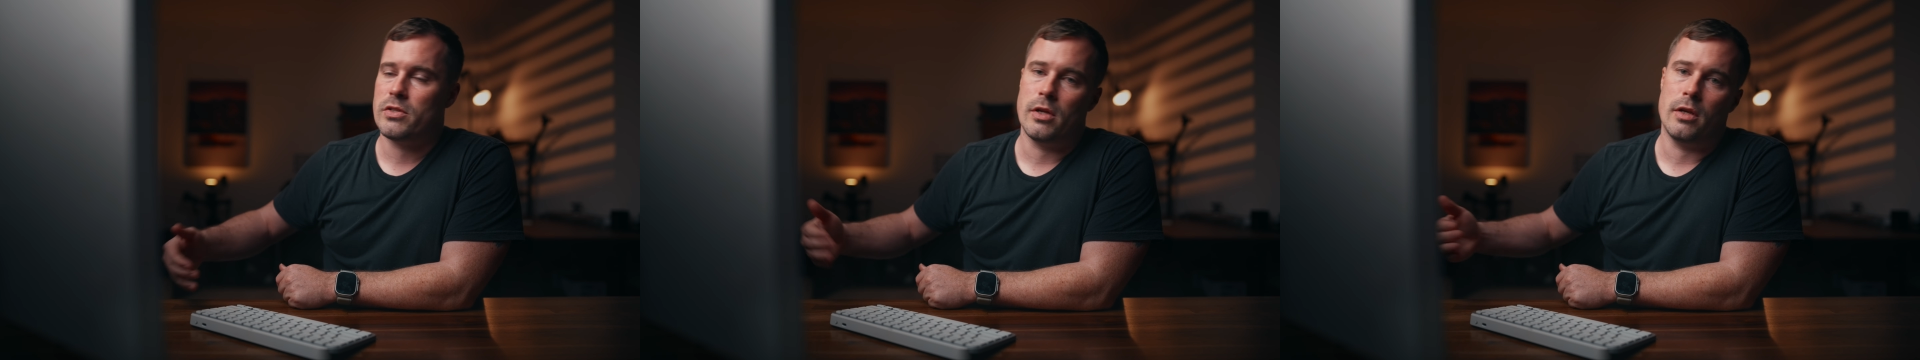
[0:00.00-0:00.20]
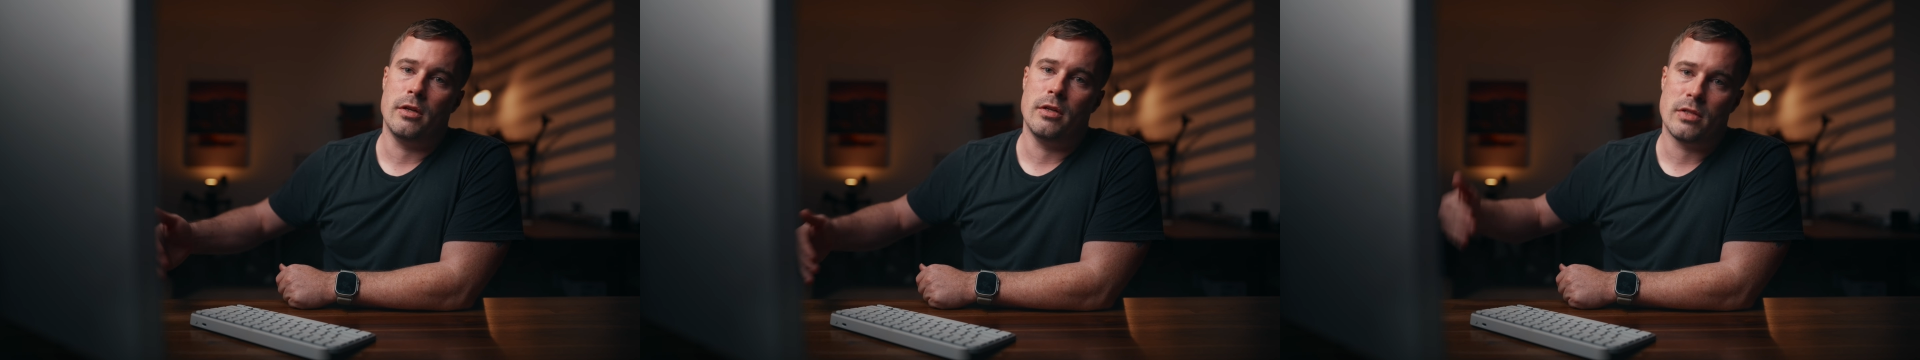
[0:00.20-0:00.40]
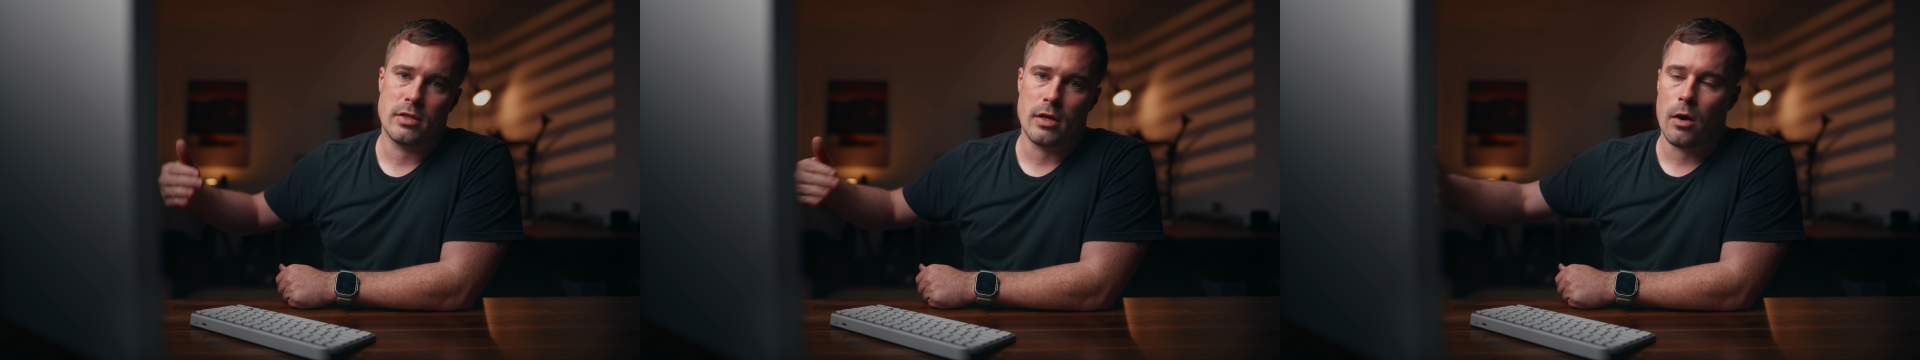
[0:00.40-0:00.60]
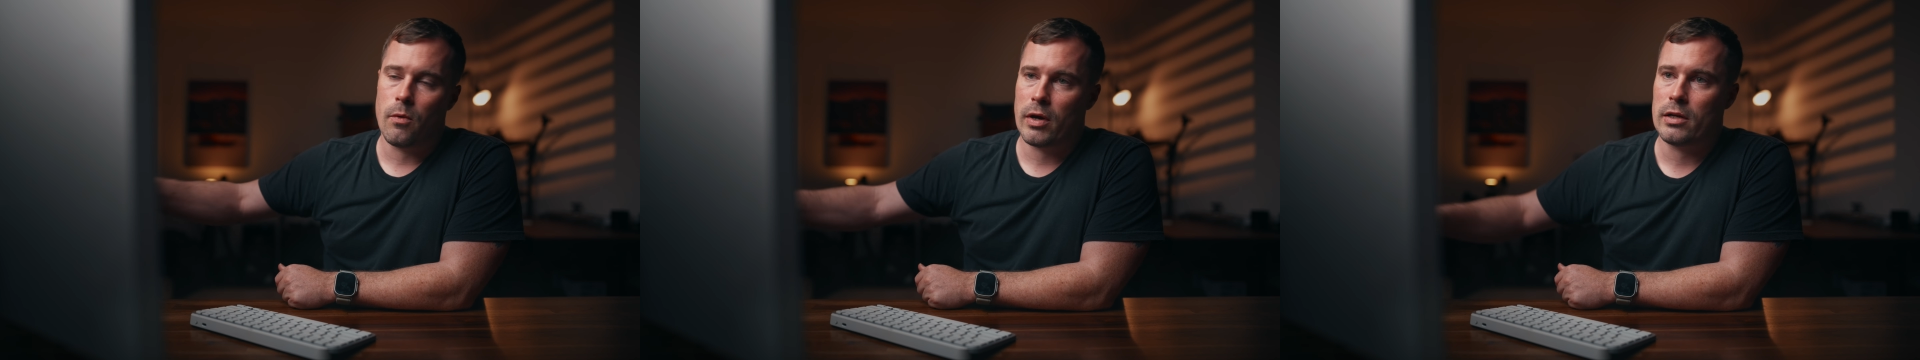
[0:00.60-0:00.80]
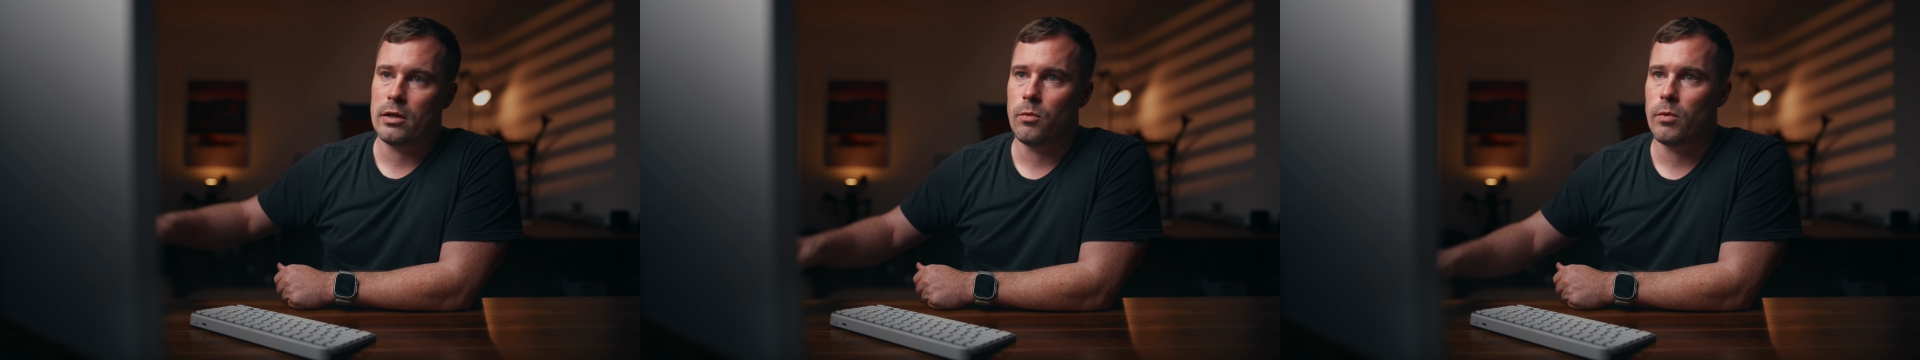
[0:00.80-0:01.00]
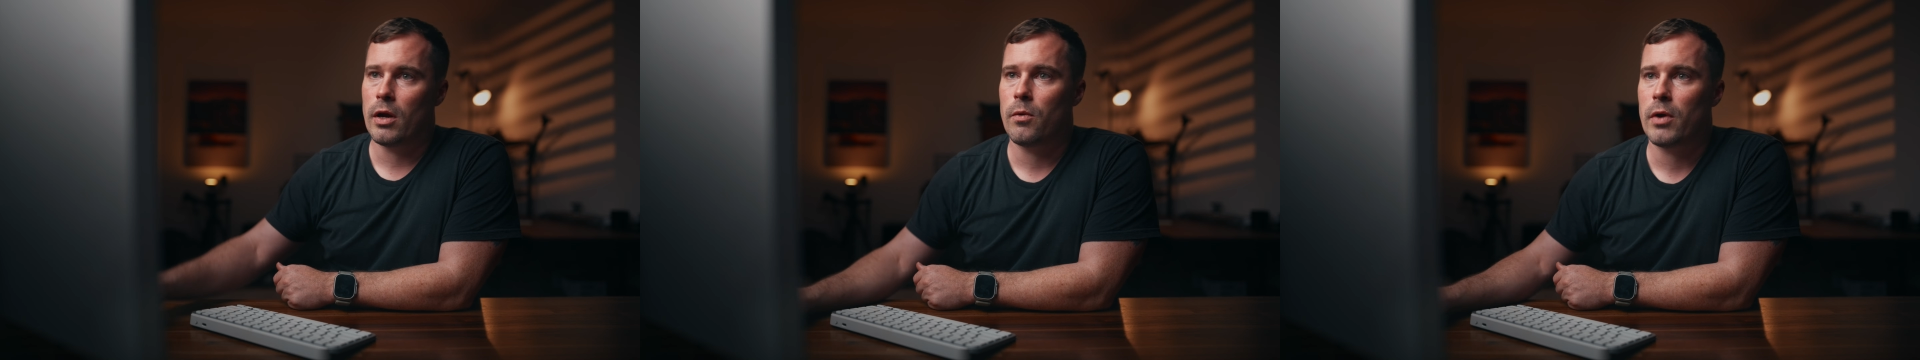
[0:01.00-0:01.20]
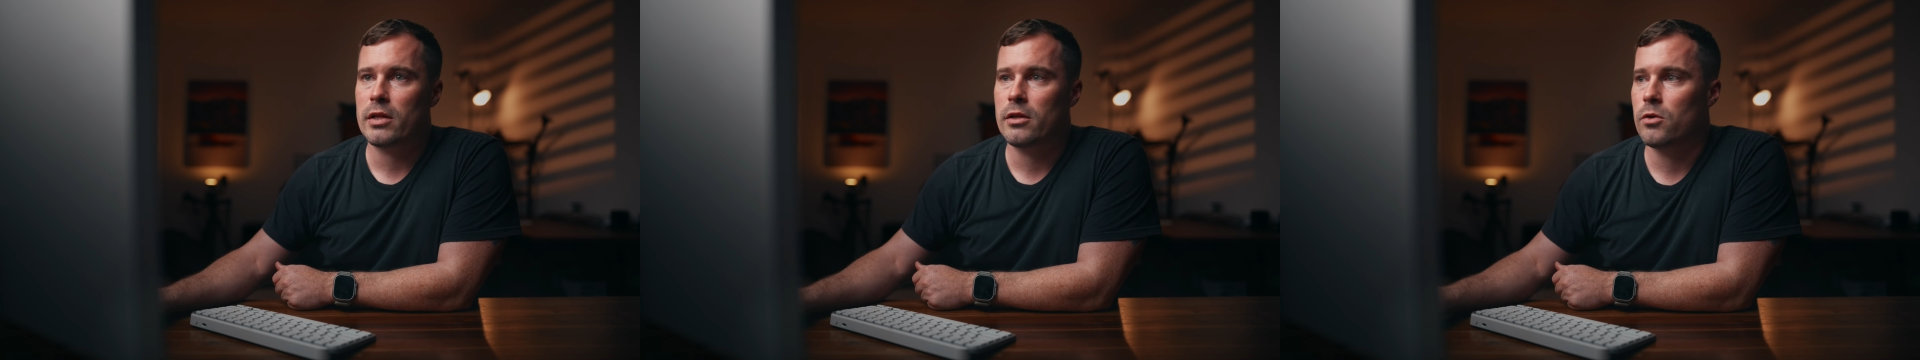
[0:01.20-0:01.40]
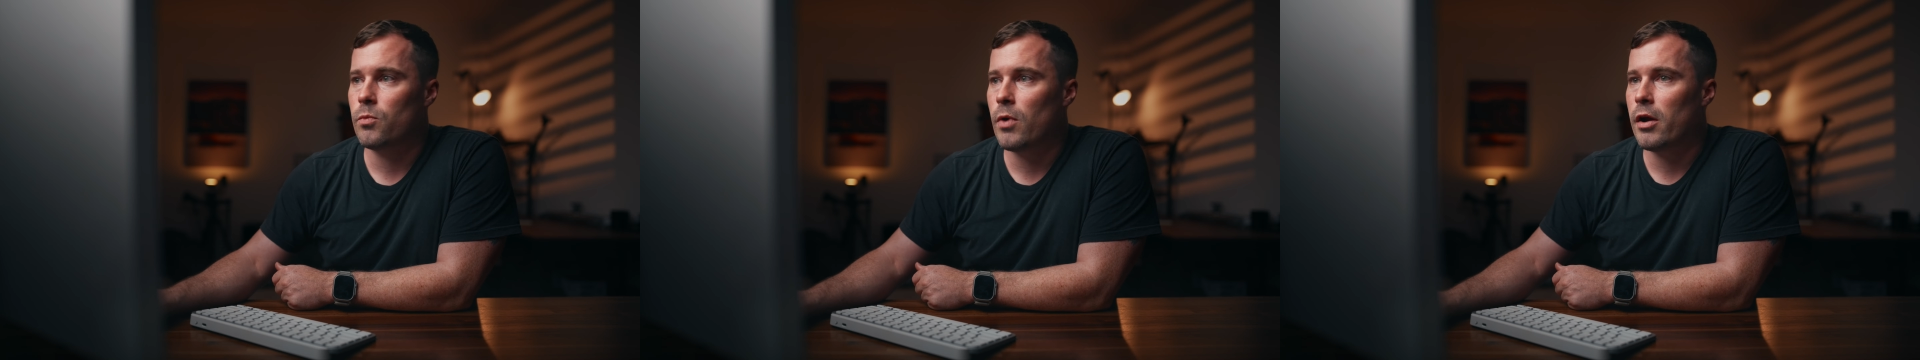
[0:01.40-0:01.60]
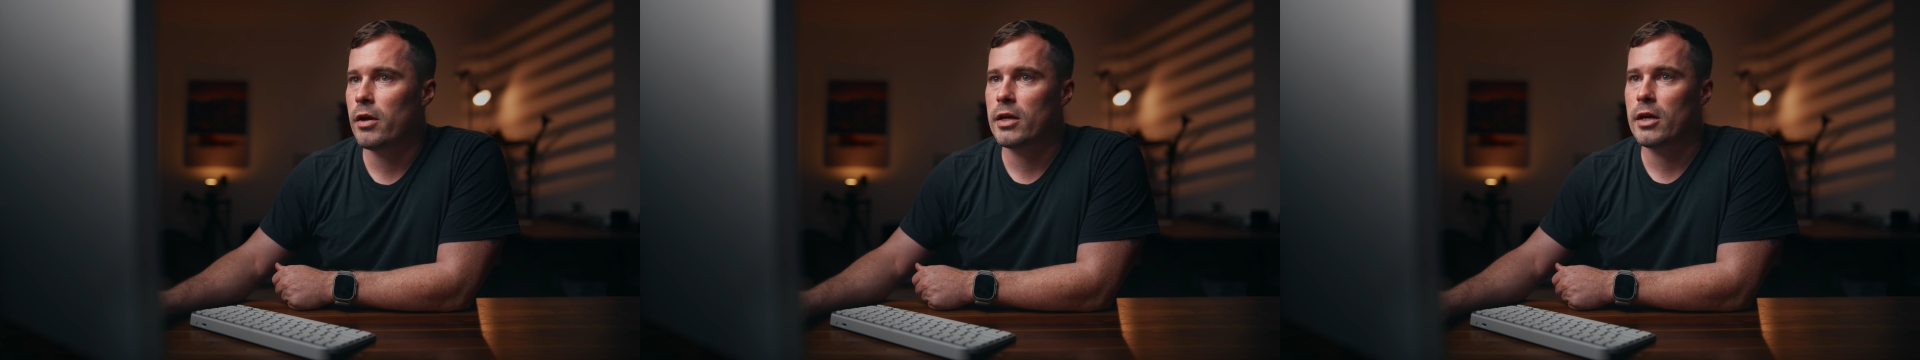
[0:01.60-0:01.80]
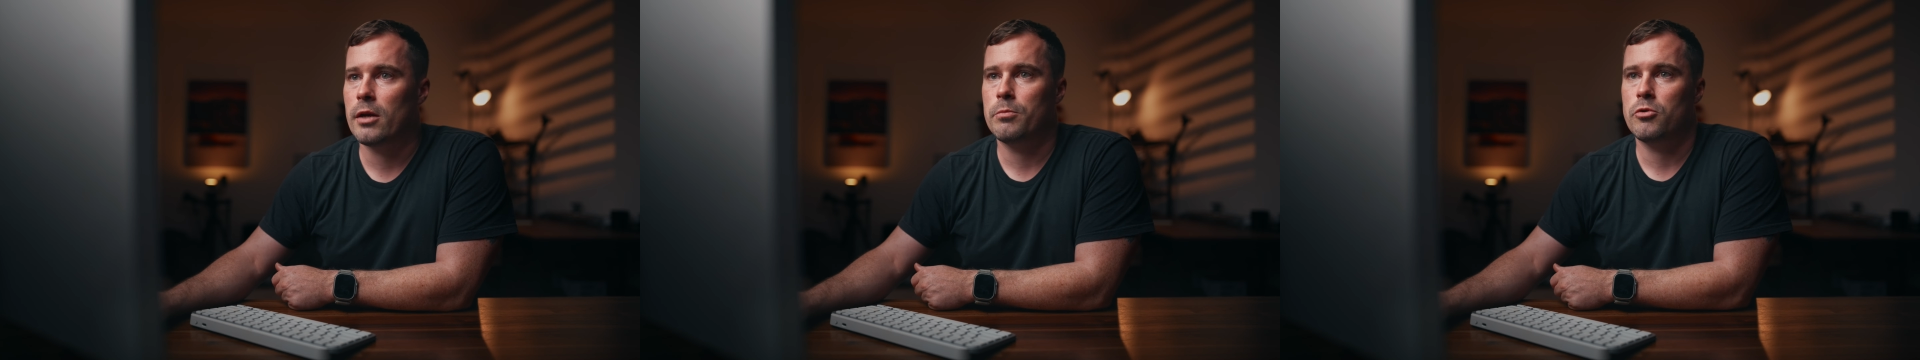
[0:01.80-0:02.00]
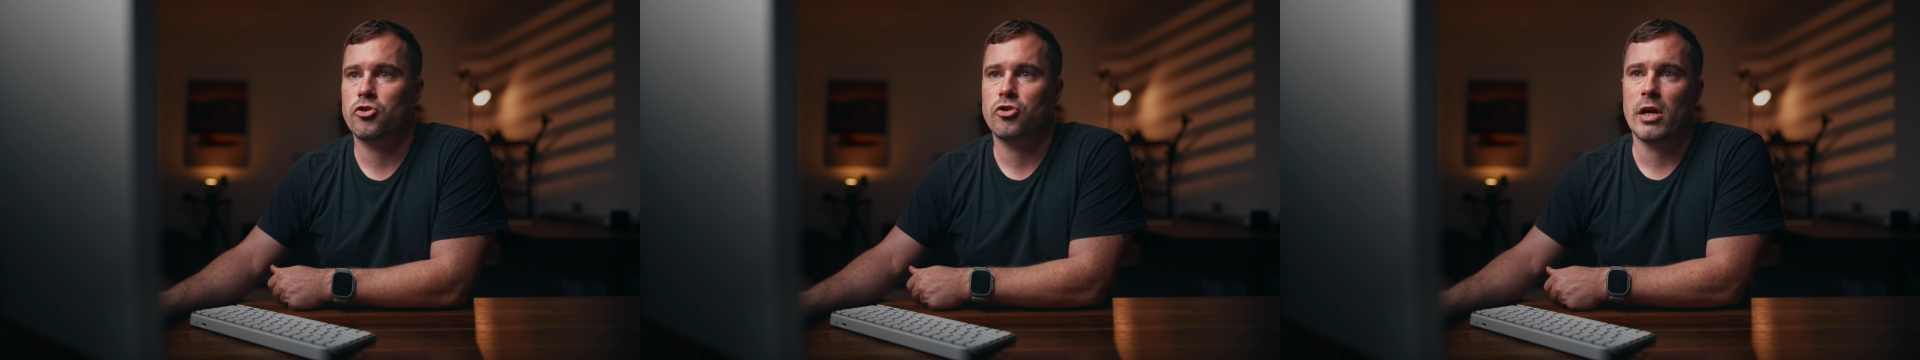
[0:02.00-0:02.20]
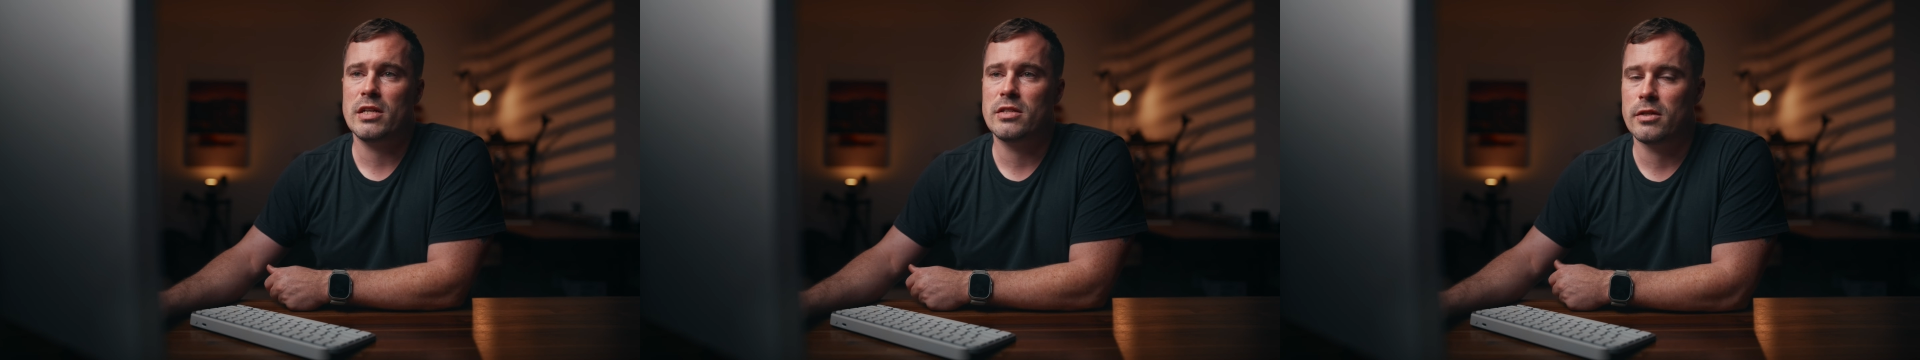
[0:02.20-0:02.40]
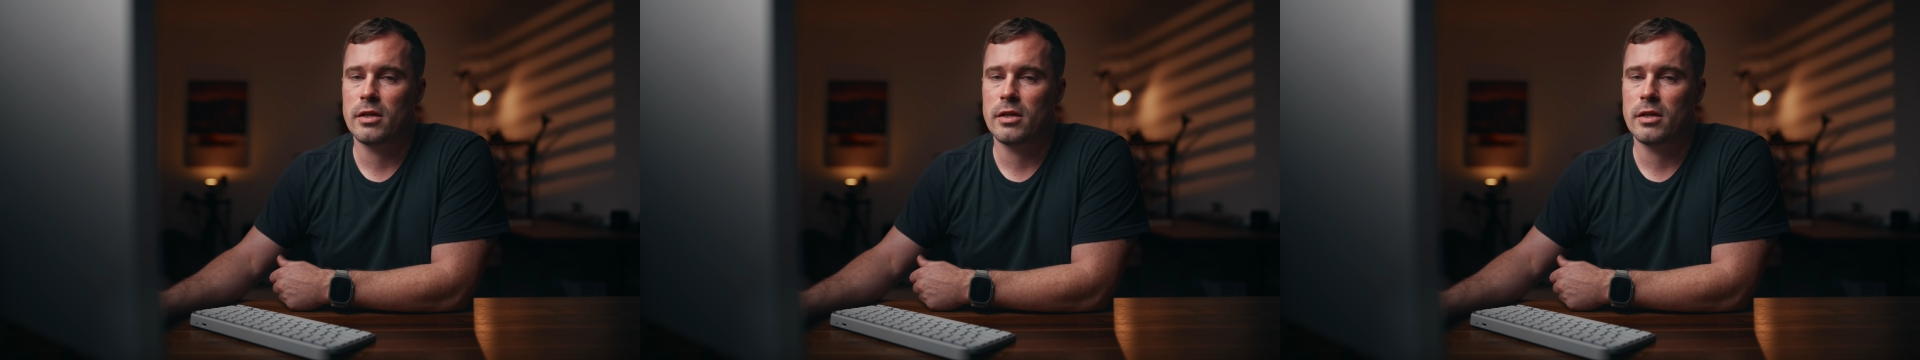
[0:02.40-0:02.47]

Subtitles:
and then he's directly redirected where he can purchase it.